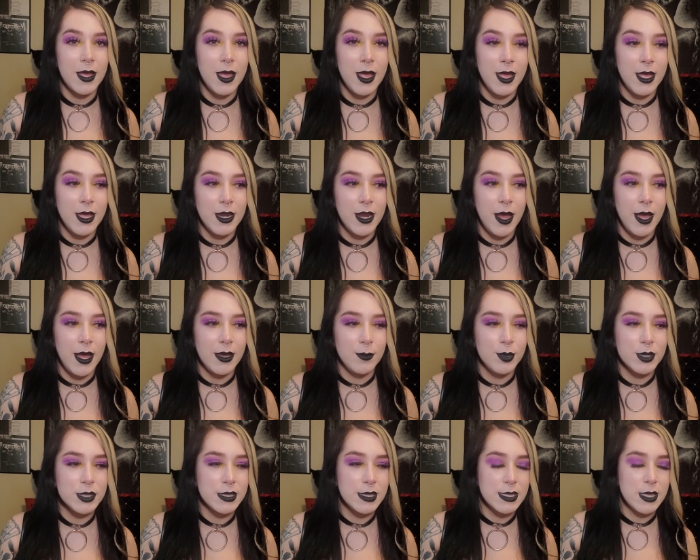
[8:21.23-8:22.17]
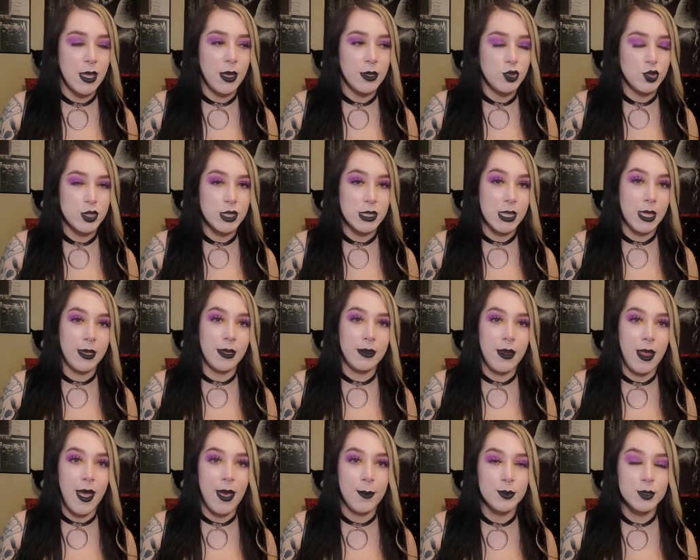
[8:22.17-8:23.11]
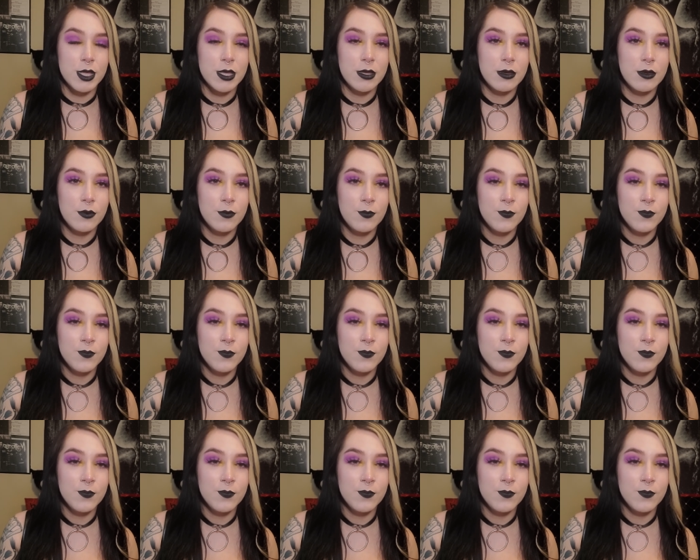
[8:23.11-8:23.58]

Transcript: And I put this on just to take a nap too.